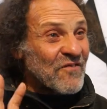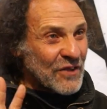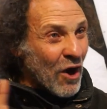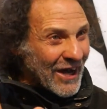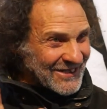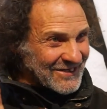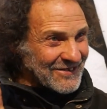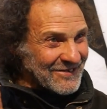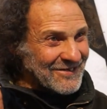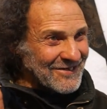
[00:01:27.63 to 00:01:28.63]
light.
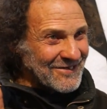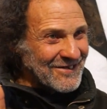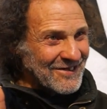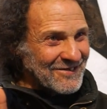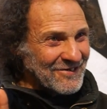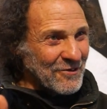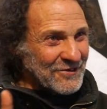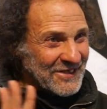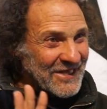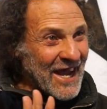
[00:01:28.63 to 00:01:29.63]
You've
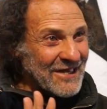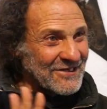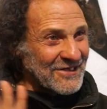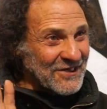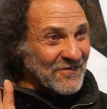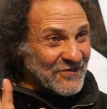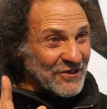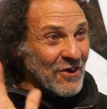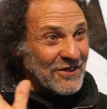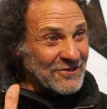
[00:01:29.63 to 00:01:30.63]
got the darkness that gives
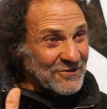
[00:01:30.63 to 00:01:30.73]
light